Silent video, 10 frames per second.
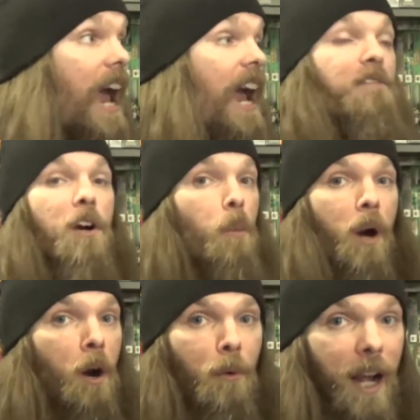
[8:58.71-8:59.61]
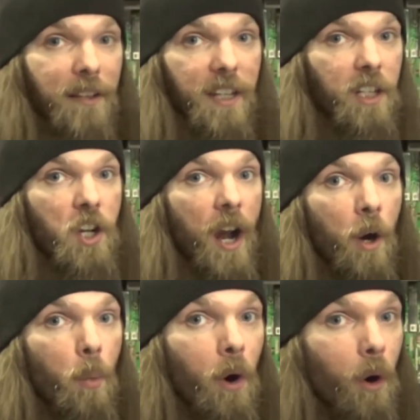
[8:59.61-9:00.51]
everywhere around the
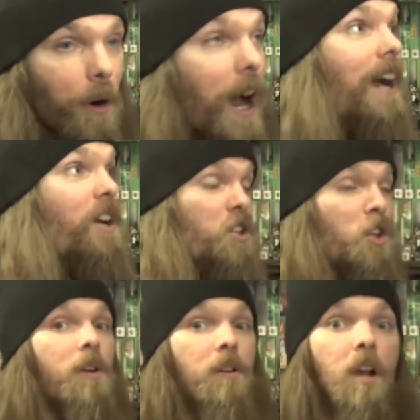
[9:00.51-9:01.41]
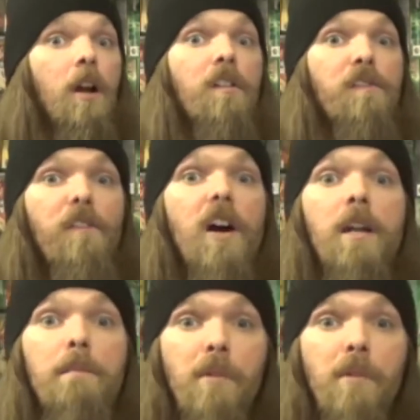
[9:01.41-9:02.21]
entire world. I assure you, there is fucking